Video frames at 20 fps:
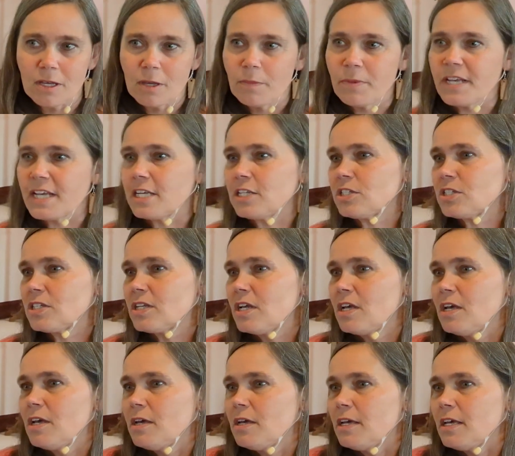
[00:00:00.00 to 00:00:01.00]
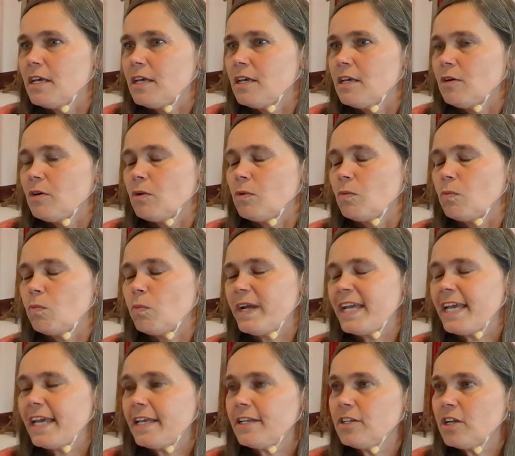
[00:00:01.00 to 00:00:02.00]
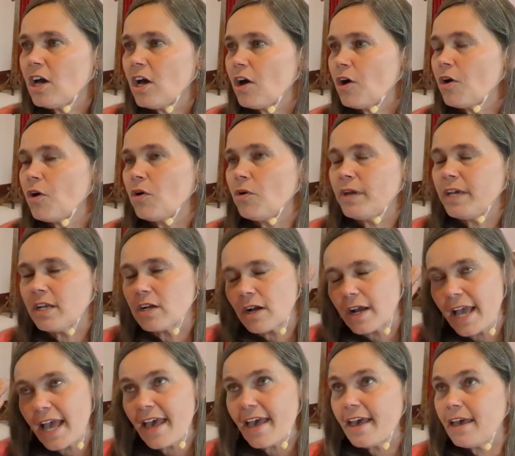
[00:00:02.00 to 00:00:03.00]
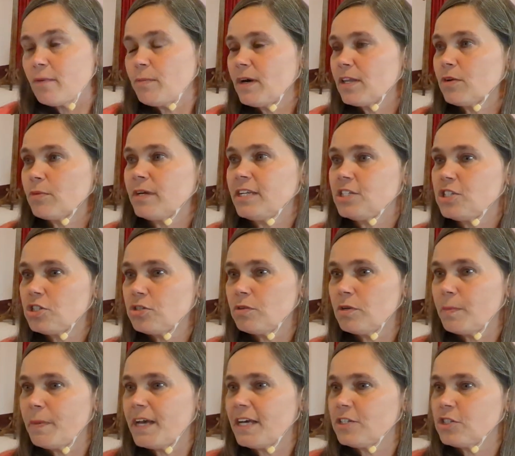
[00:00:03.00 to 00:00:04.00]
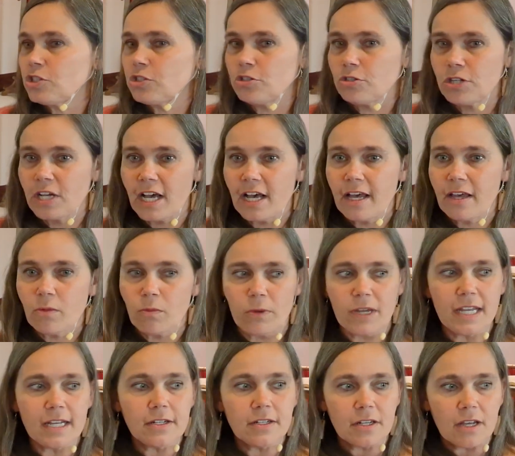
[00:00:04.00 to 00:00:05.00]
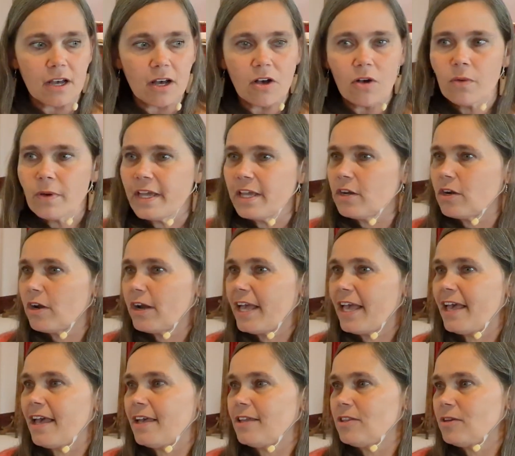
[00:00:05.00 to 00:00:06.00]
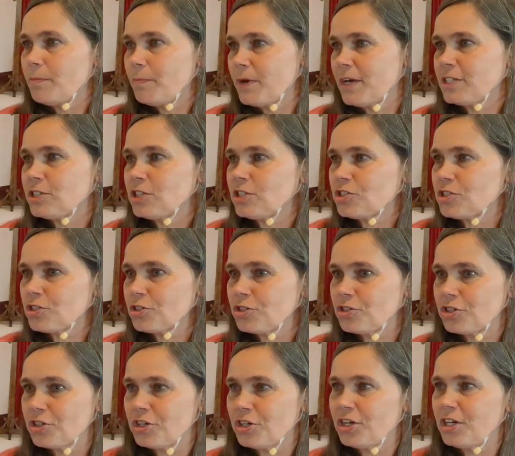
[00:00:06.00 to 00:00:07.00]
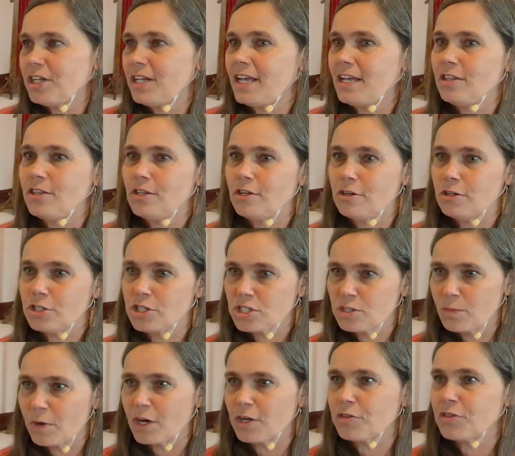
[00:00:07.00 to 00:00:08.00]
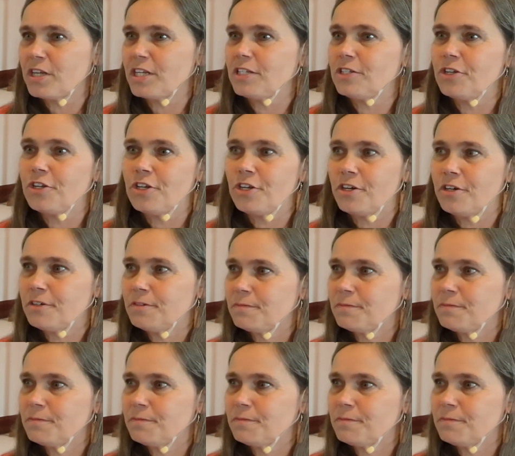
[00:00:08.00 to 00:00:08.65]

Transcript: Because we know in our head, whether we do a budget or not, we know in our head that budgets are good and they're a smart thing to do.